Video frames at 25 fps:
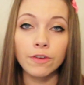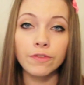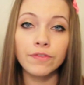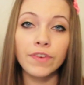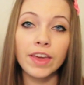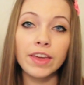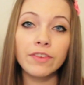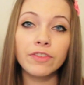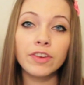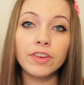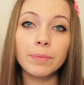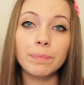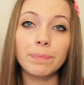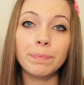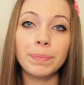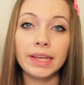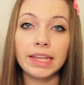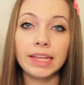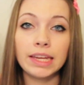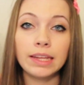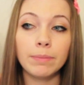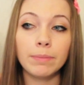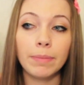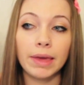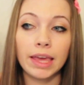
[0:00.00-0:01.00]
Favorite
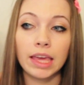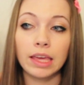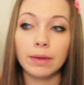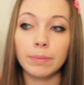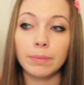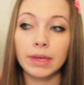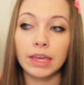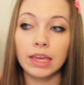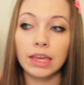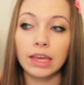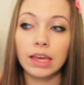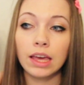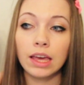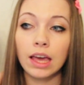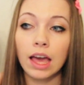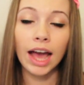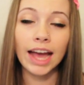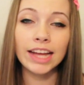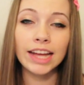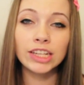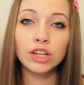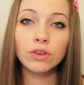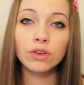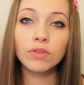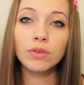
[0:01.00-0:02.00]
Beanie Baby,
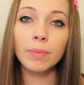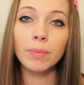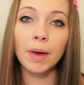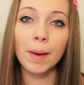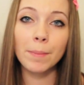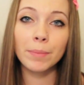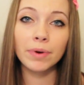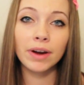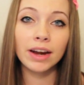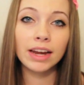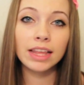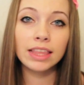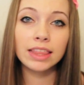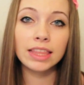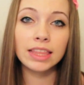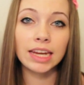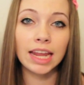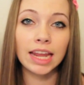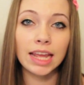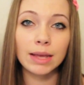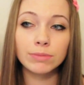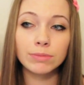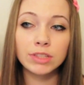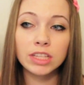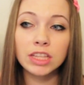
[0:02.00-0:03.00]
I don't remember any of the
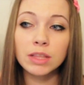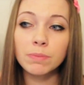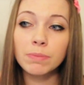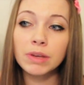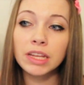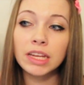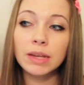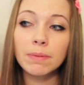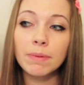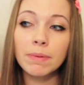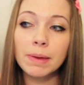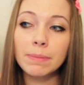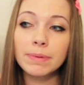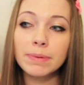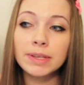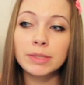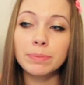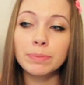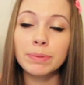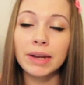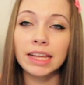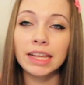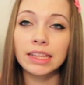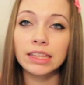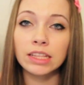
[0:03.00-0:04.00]
names of the Beanie
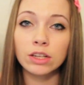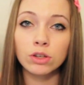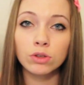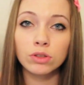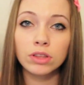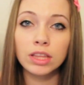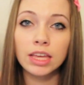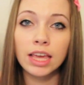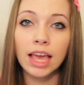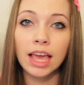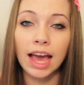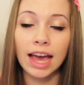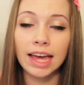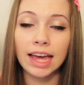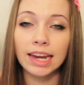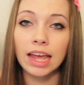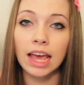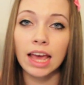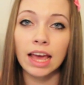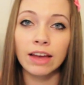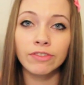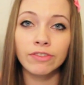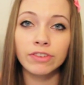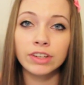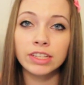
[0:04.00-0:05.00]
Babies, but I literally had
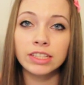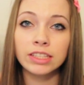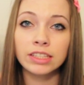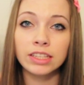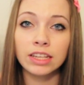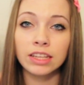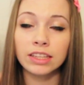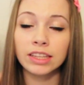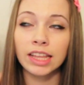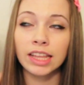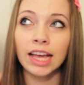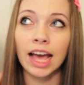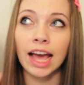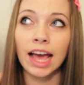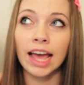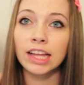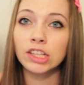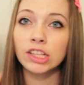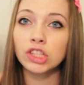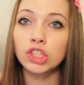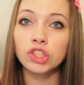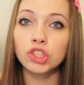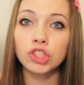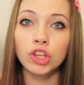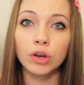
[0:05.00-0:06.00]
I
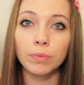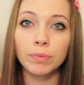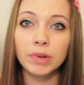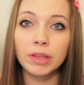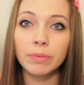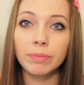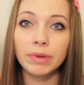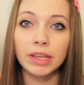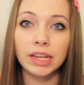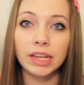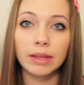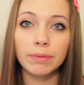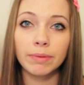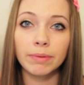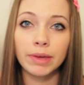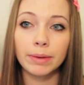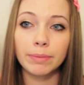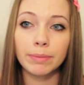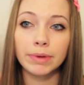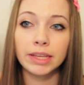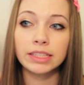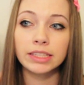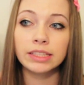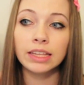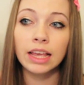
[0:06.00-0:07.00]
had so many Beanie
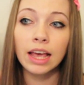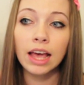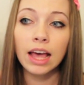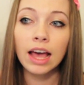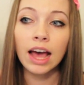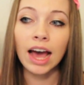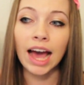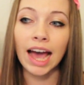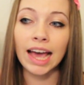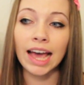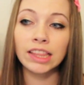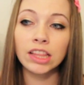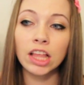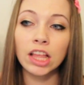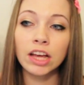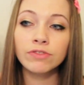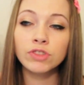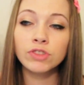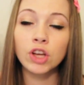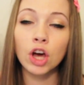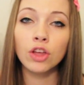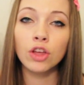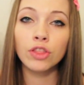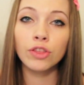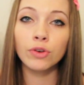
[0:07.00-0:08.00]
Babies. I
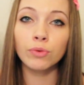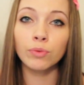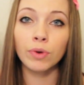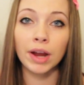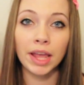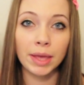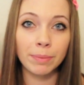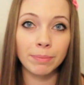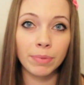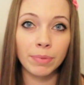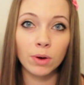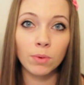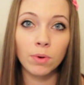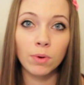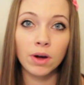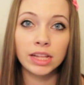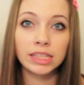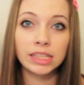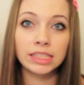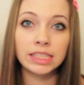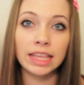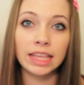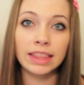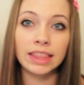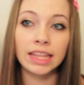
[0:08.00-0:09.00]
loved all the rainbow
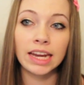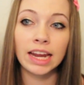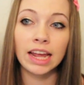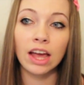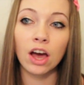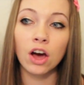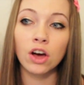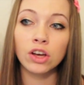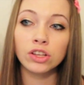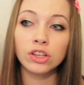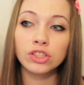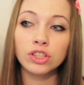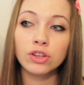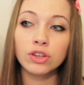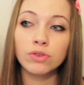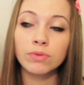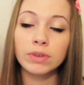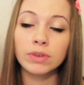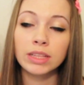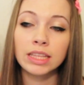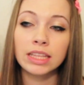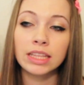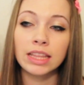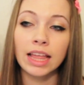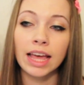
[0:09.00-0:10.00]
ones, and then I also
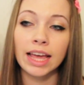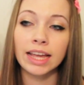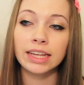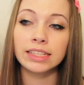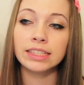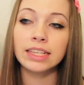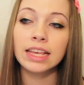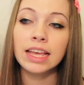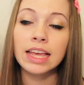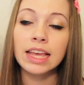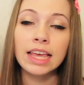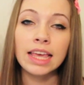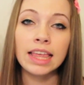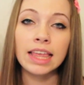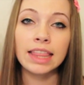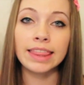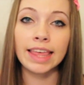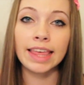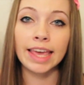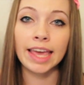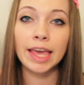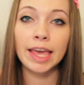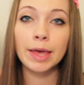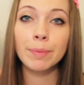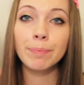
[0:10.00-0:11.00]
really liked
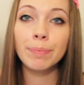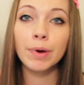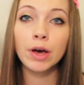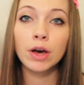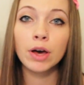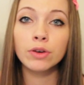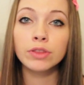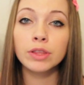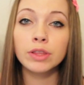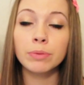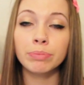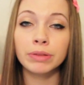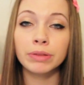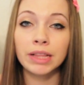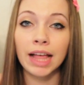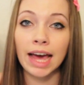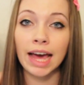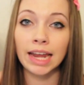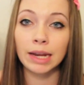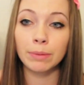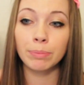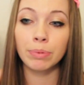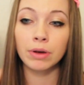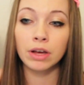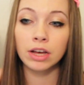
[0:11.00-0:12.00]
the hippo, the
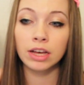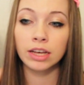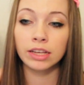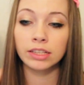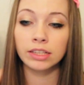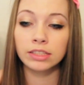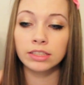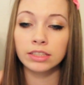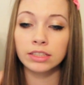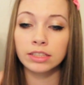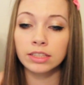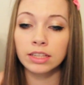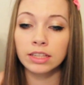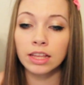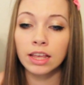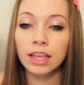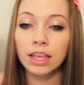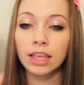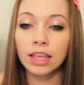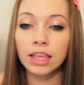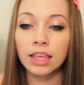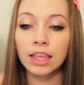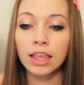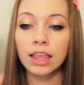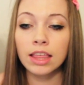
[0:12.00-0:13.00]
platypus,
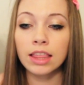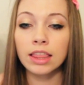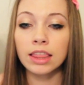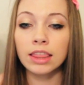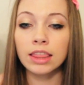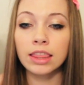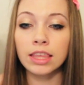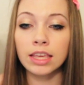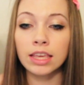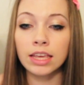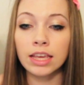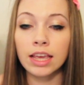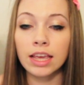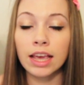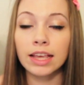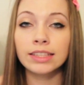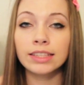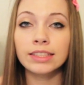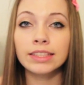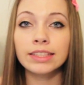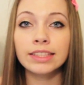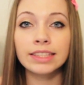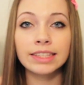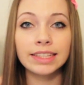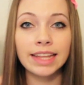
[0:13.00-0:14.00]
the
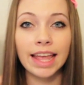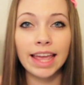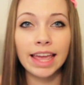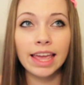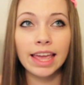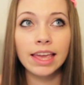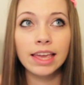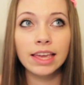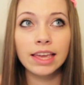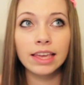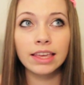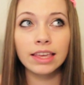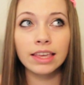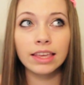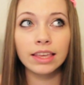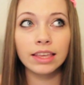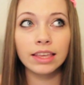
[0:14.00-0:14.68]
snake,